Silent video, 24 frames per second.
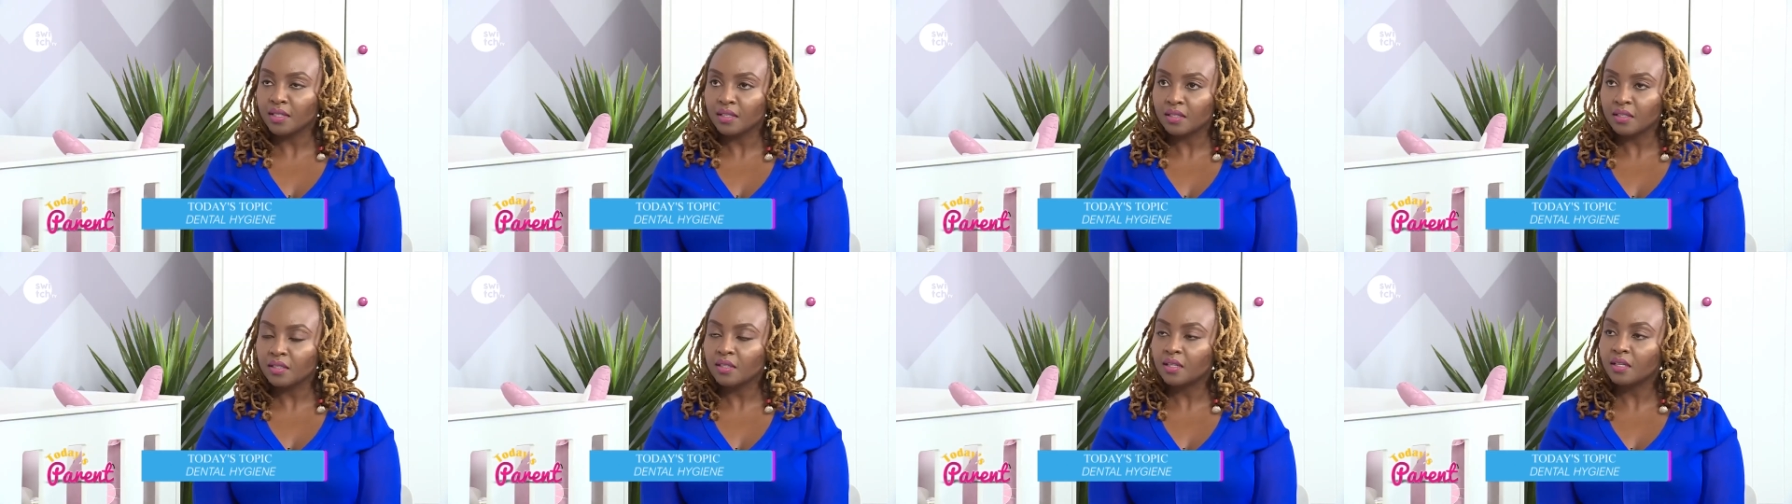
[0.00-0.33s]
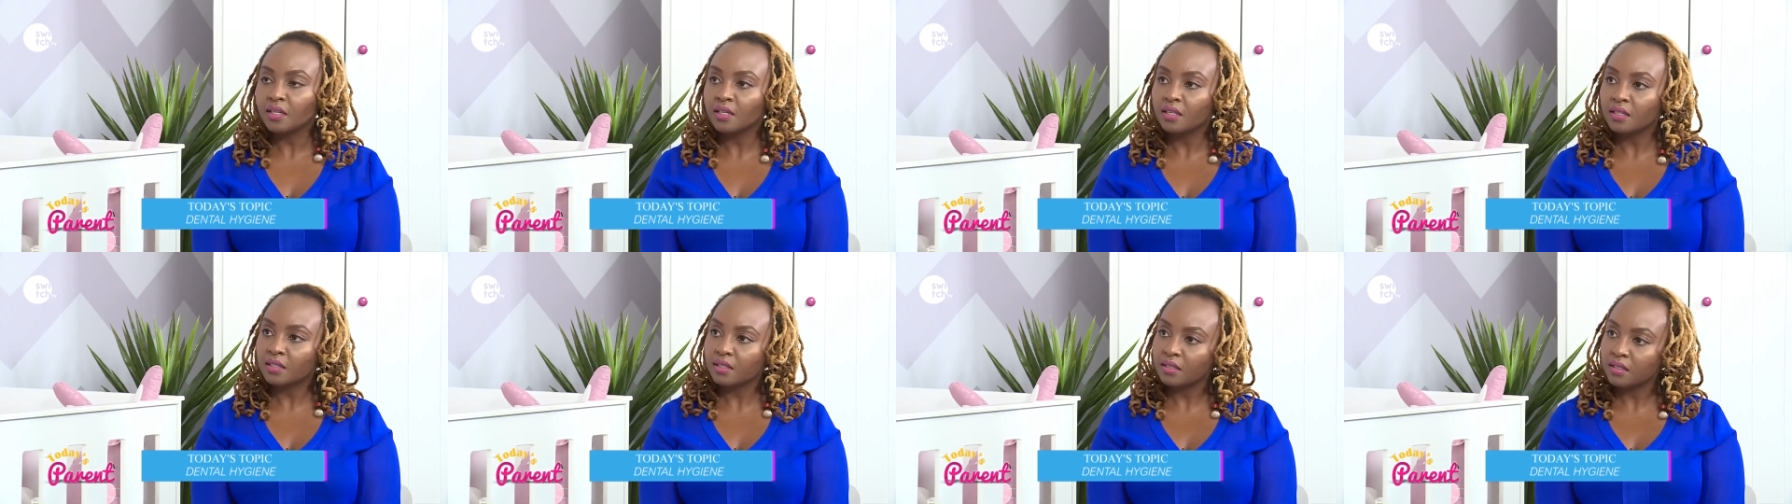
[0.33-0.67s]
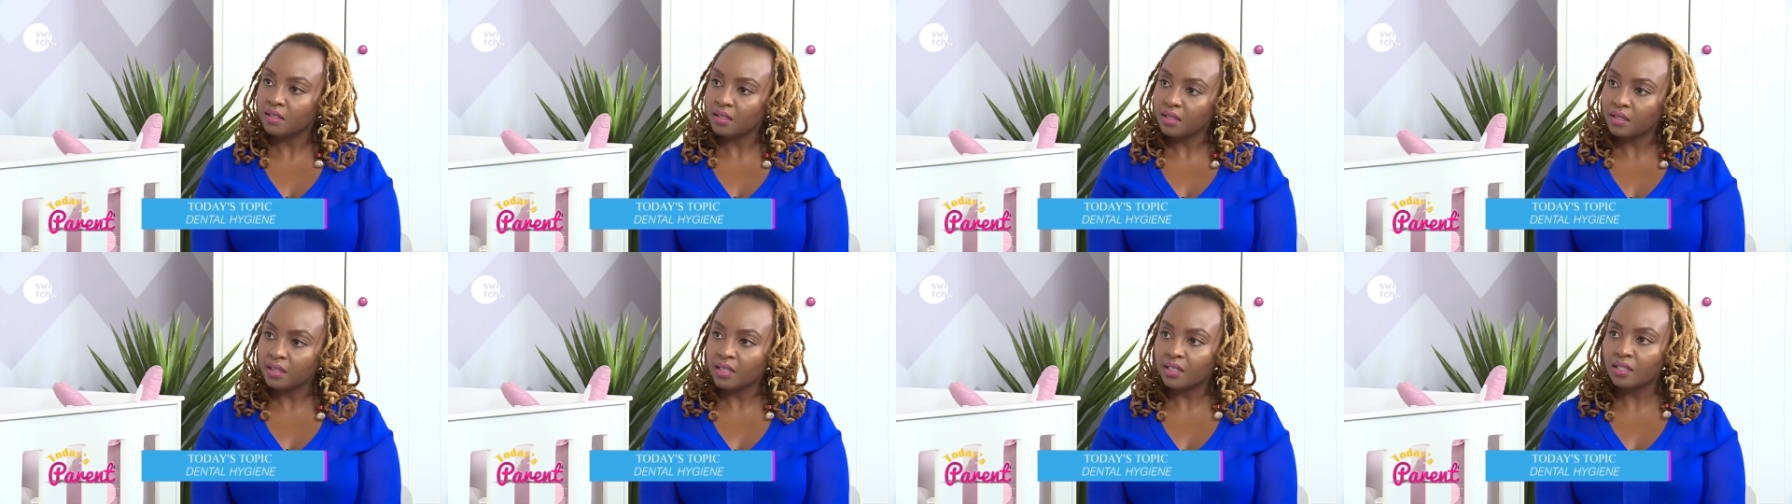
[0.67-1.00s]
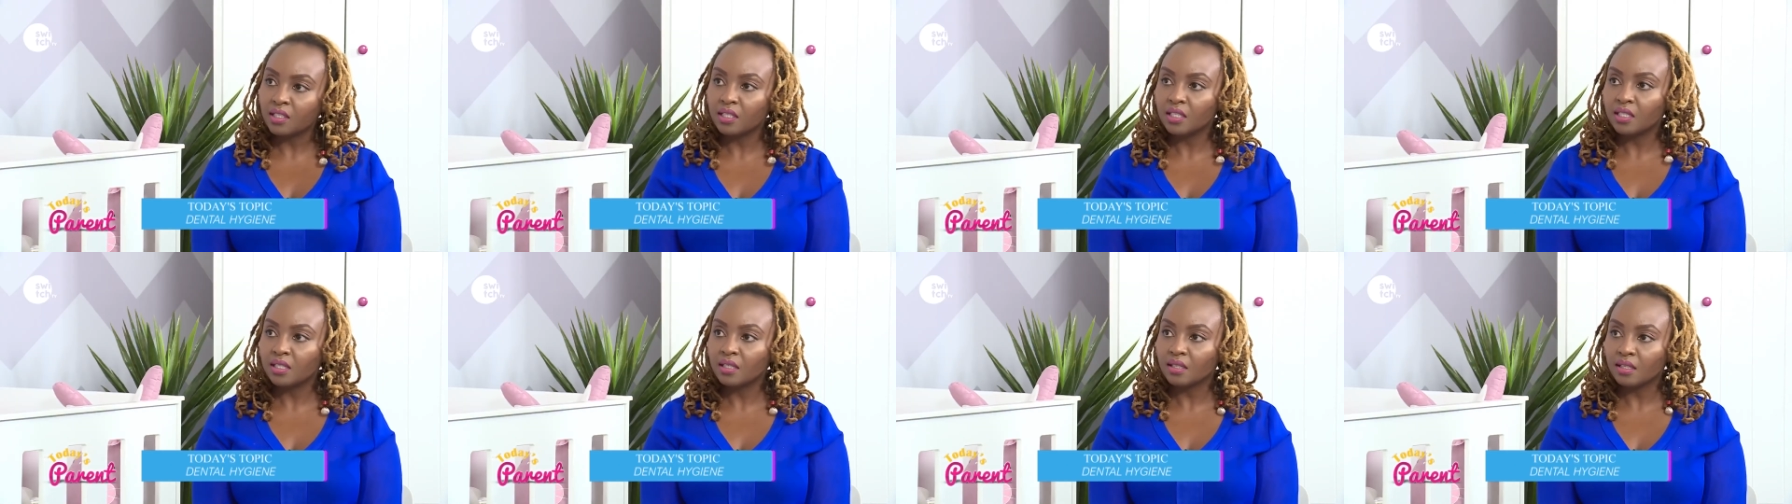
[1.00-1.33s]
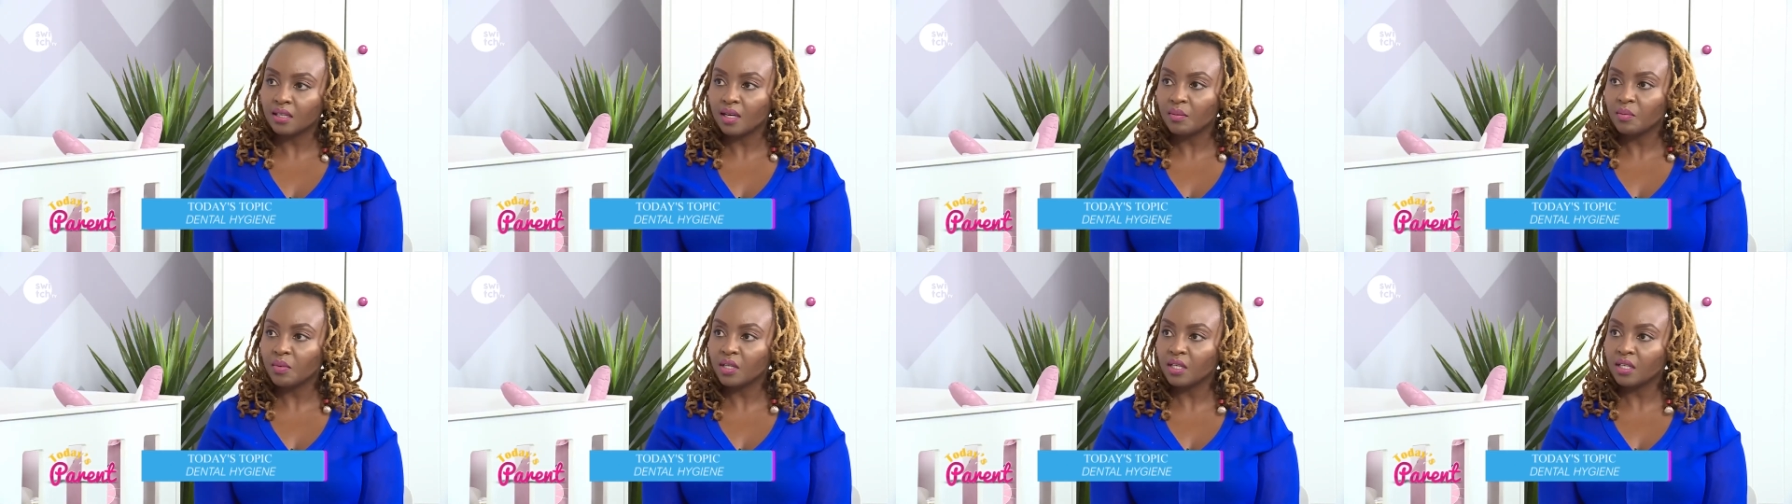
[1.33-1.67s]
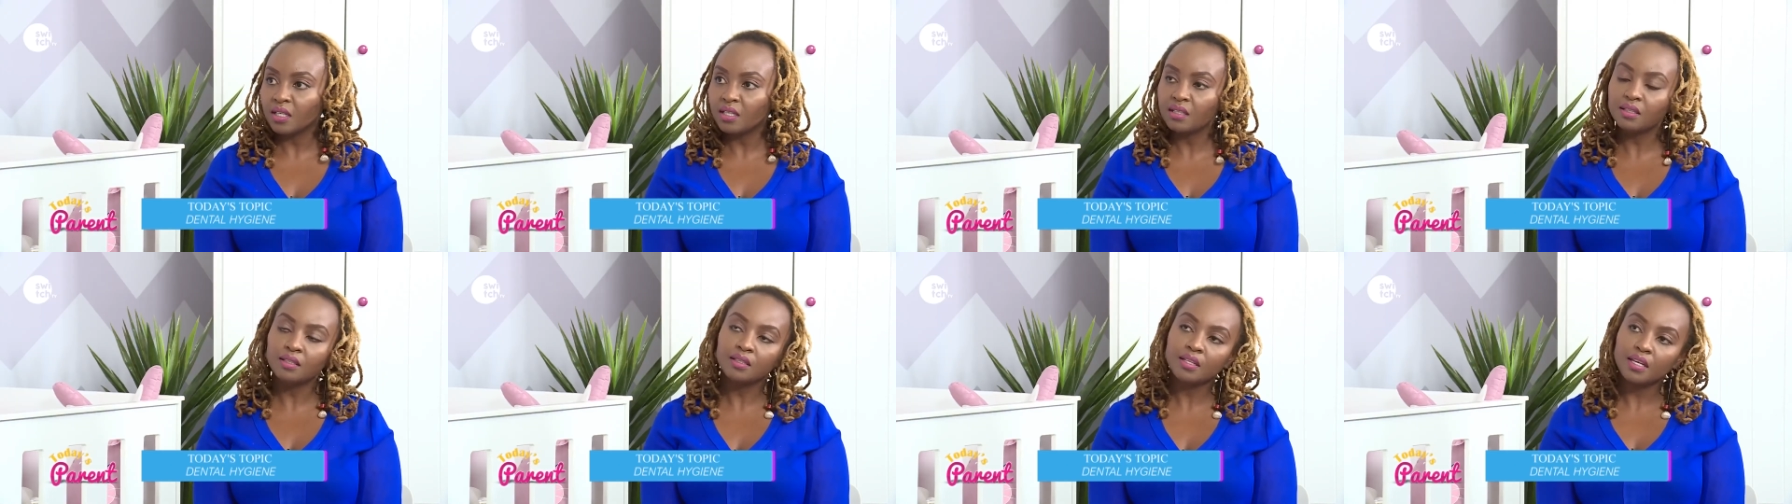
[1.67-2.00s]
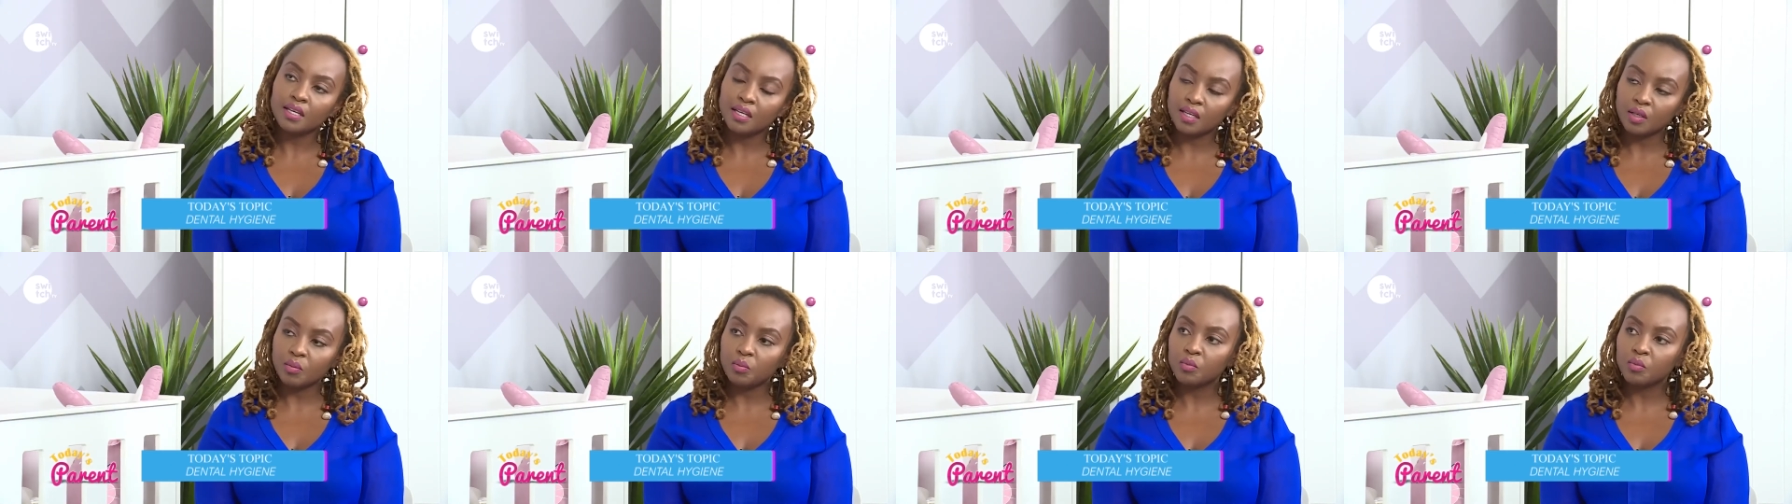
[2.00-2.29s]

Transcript: once they see their teeth coming in,